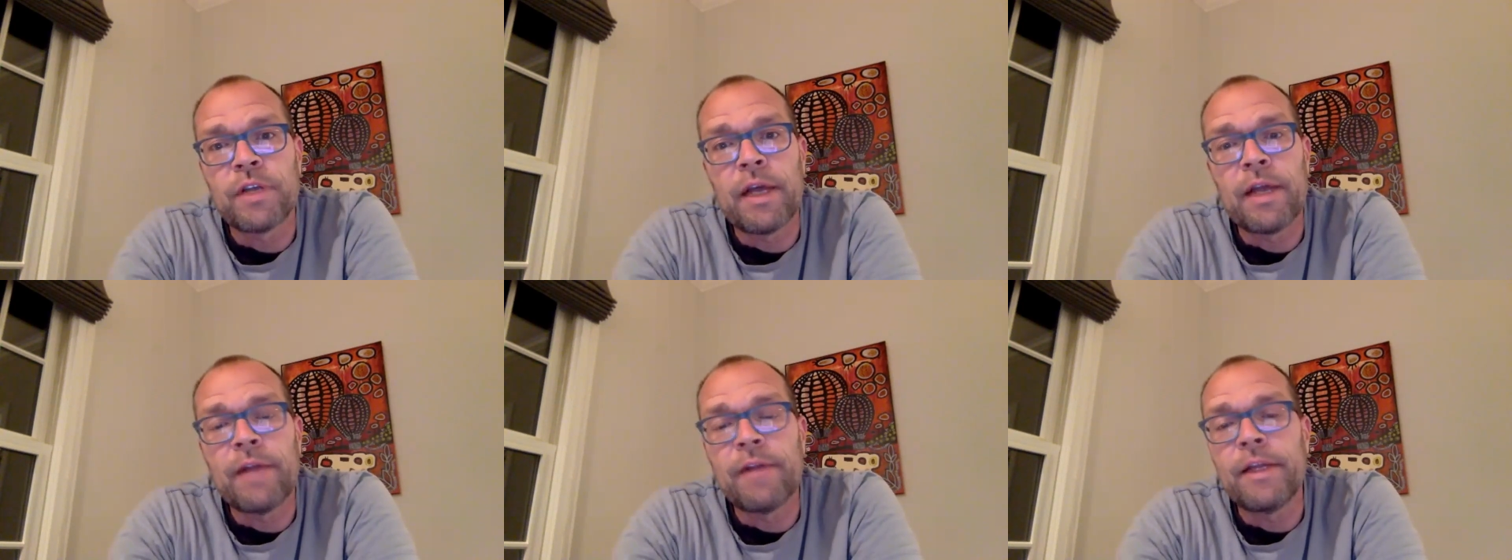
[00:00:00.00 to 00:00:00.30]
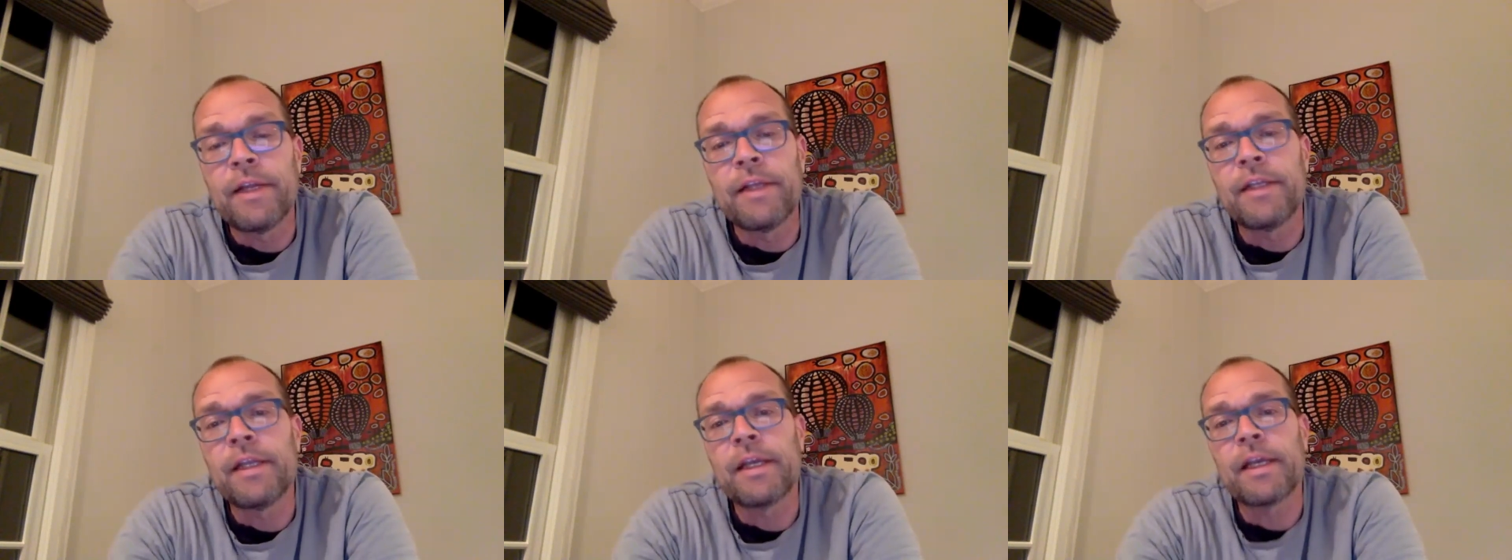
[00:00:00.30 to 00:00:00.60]
and
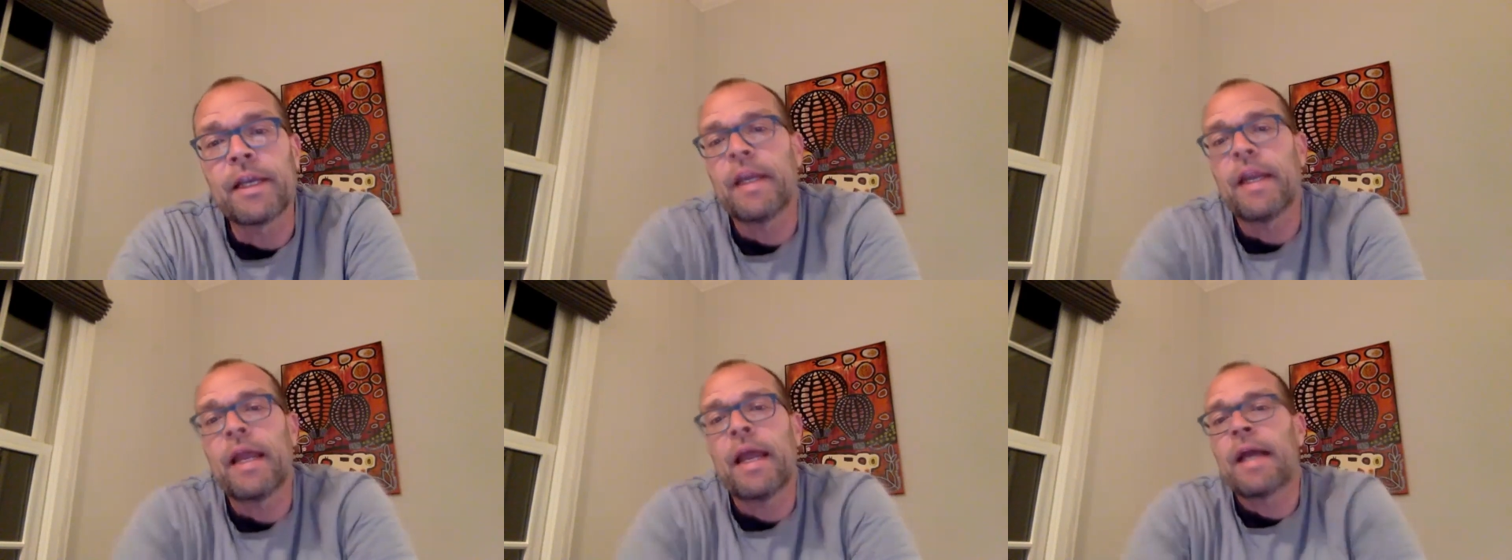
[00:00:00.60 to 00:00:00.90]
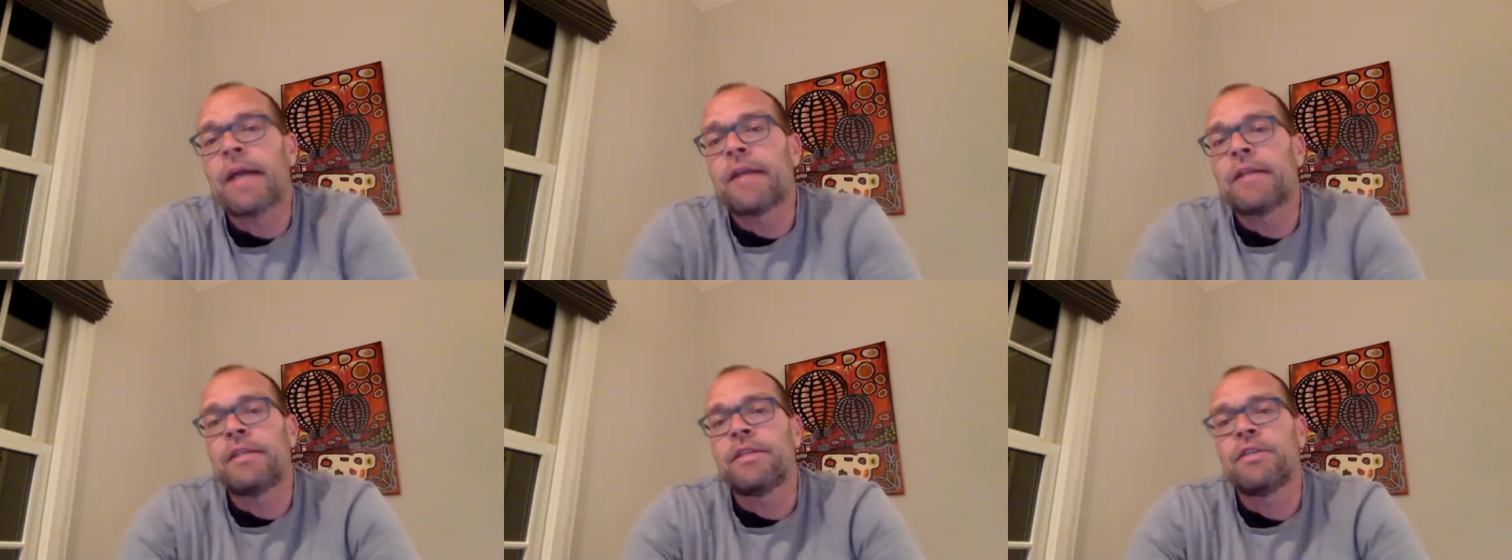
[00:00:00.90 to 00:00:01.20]
then they get
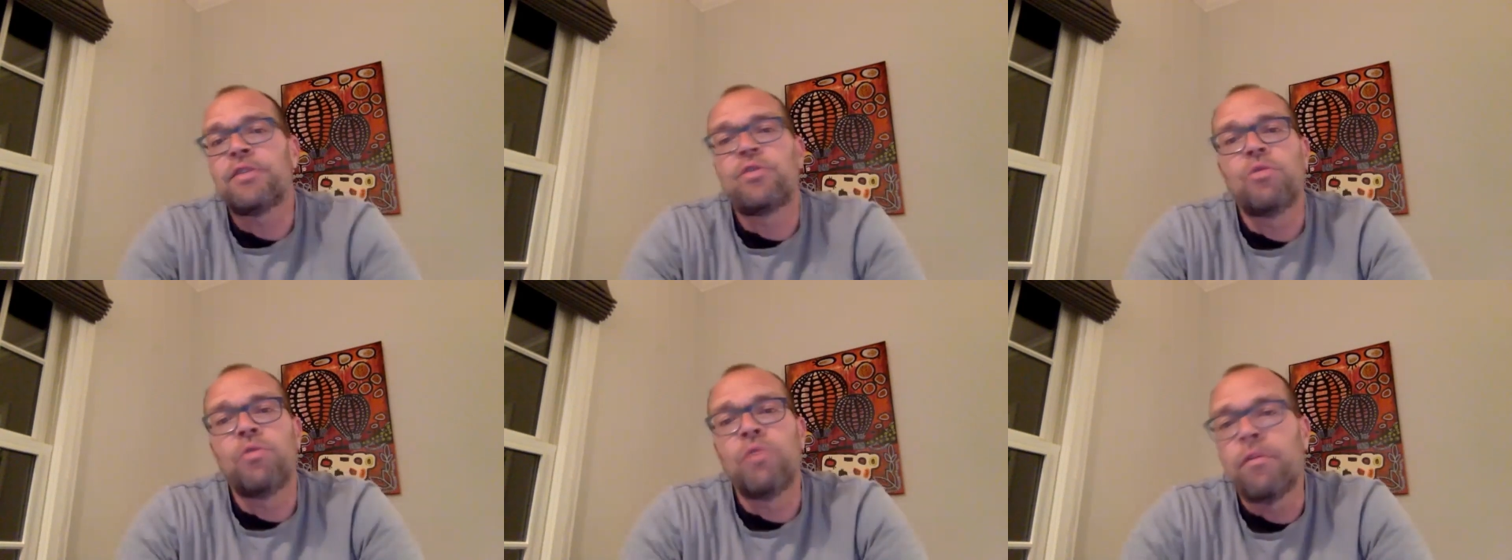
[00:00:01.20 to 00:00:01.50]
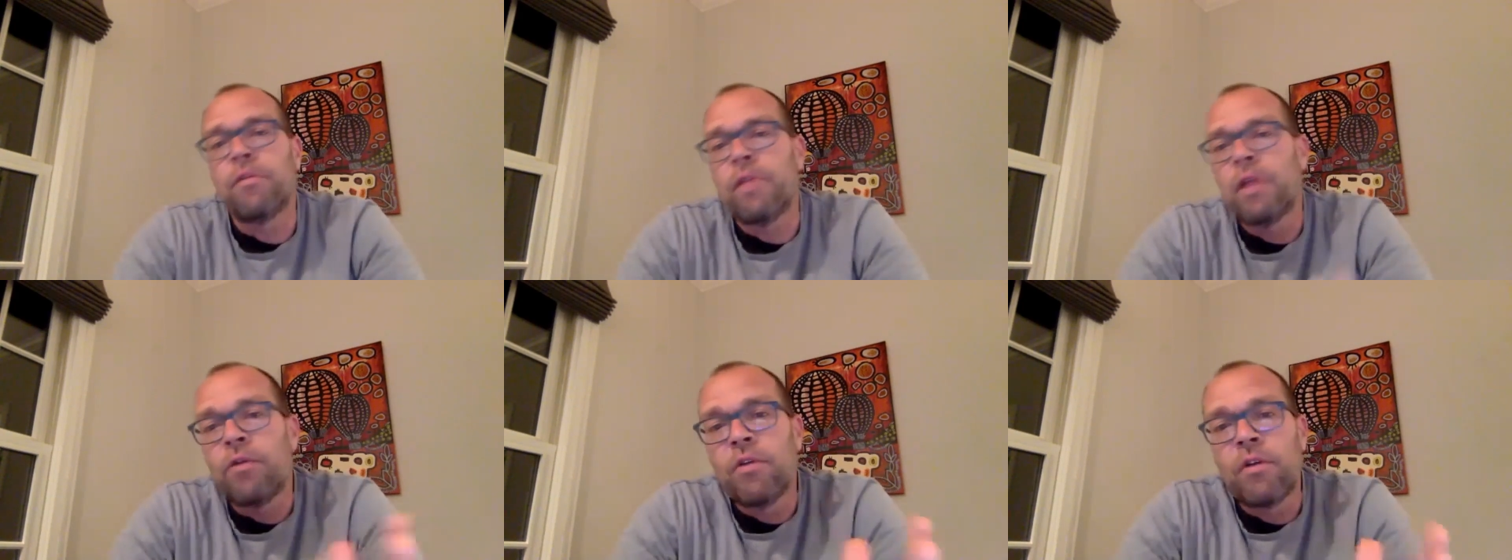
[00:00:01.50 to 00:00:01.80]
access to a
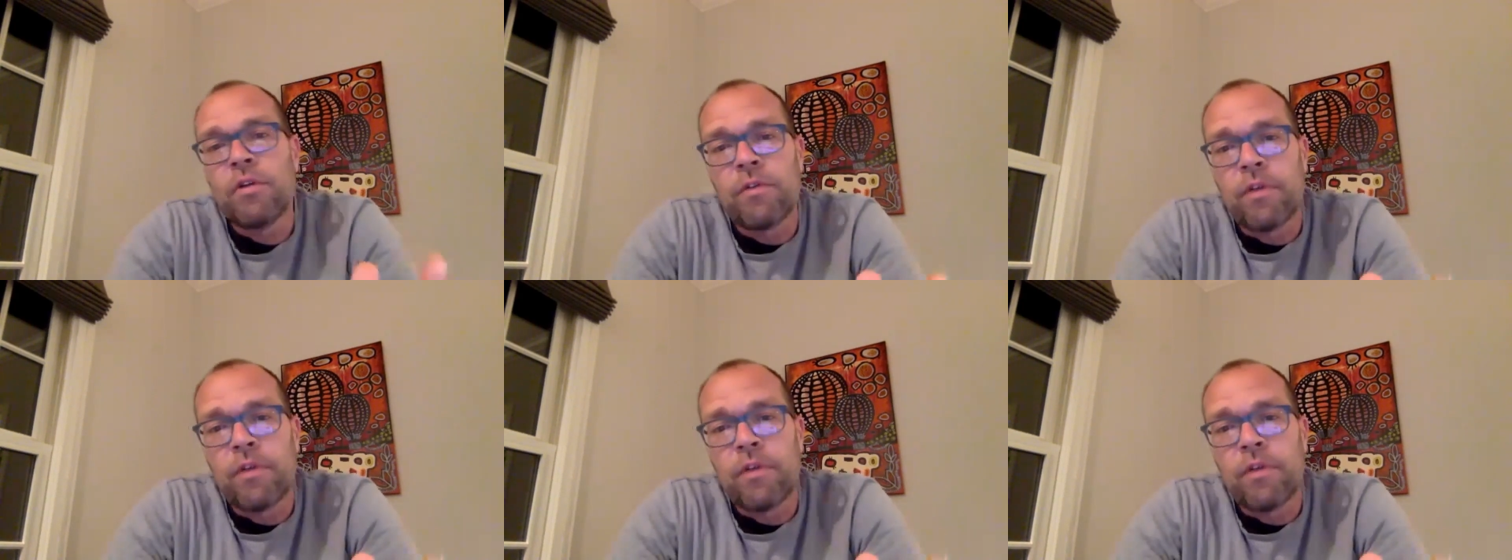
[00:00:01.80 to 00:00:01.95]
very,